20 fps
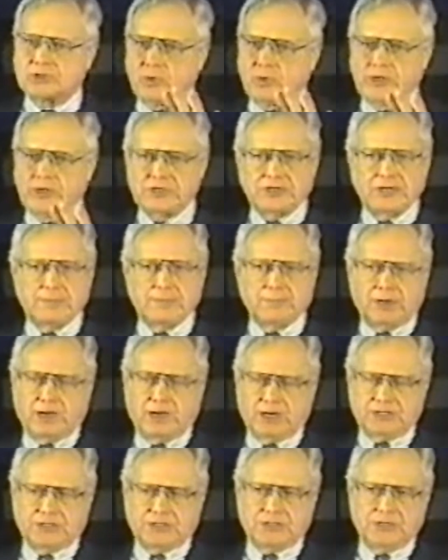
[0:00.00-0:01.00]
It's only $10.
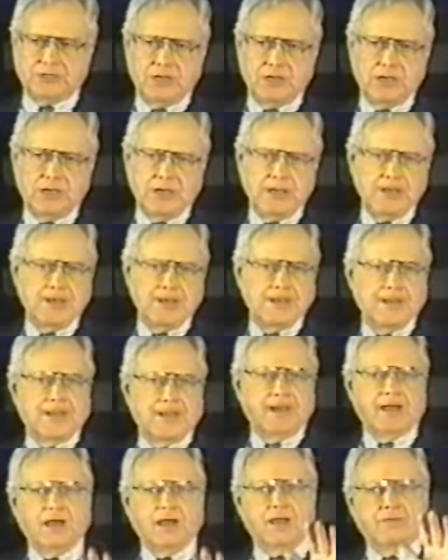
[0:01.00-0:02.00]

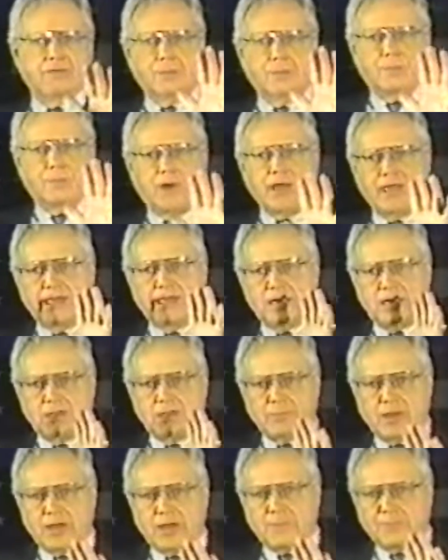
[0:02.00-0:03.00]
Now, if you buy any
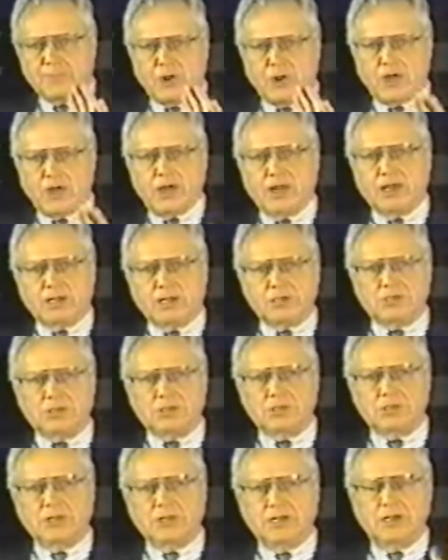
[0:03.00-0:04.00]
of my products,
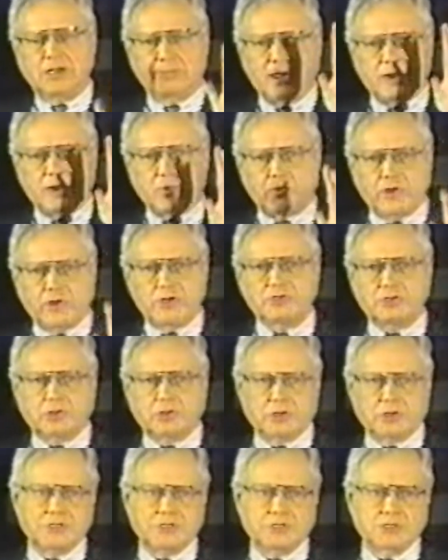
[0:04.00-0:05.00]
any of my
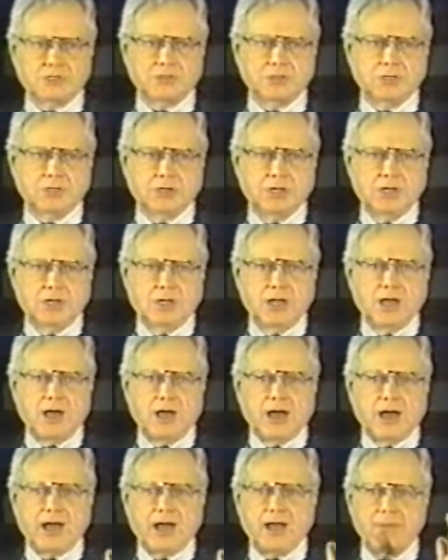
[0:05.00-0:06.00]
research,
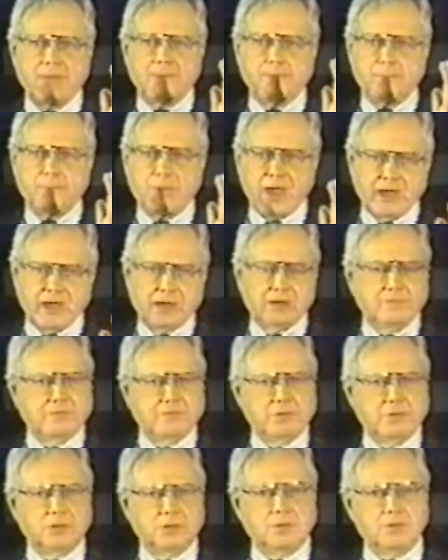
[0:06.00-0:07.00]
I beg of
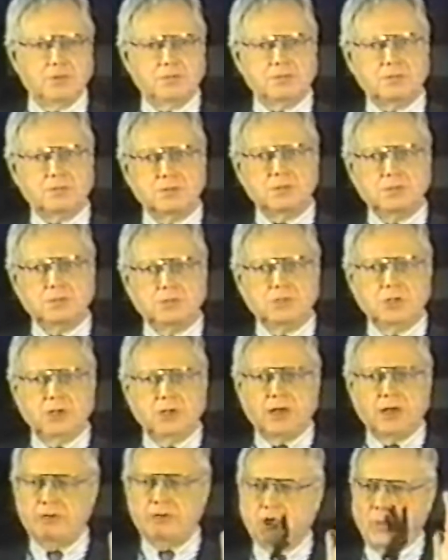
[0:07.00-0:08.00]
you,
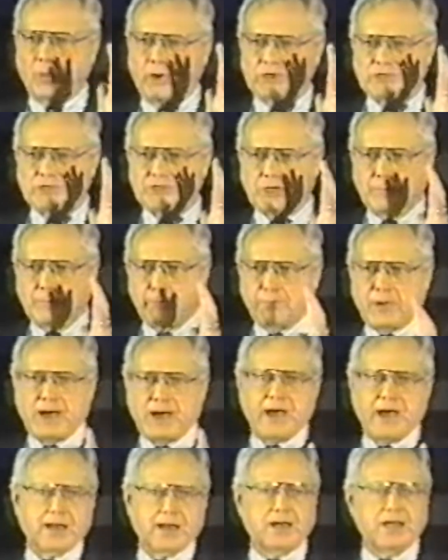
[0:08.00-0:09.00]
I don't want you to
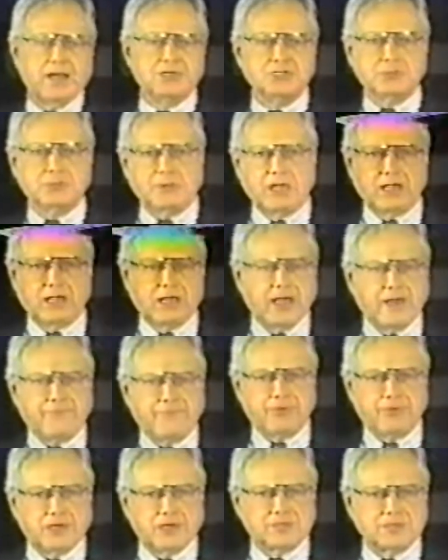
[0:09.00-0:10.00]
buy it unless you make a
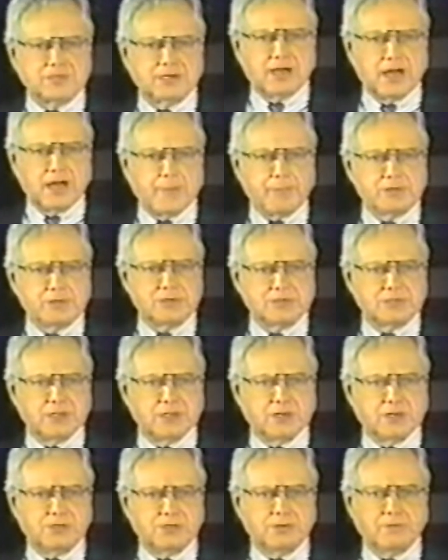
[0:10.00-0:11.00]
half a dozen copies and
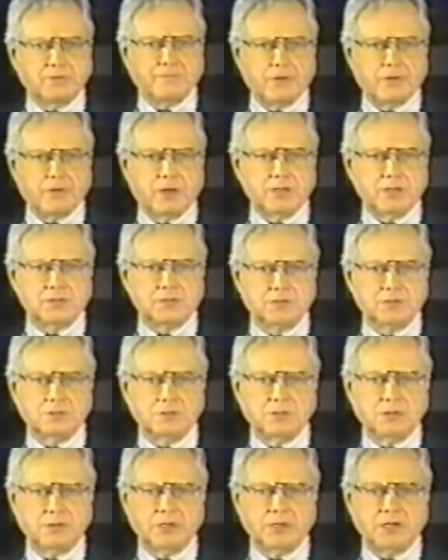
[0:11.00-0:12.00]
send it to your friends,
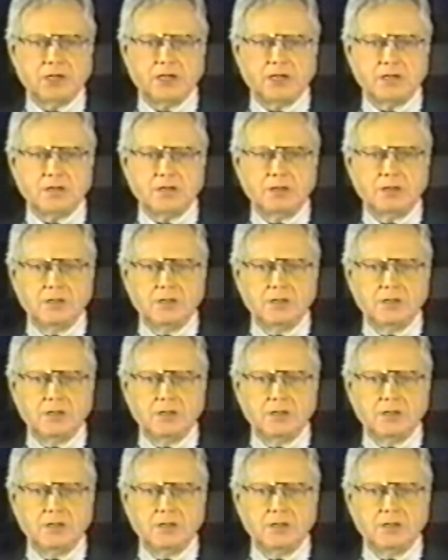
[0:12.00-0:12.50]
okay?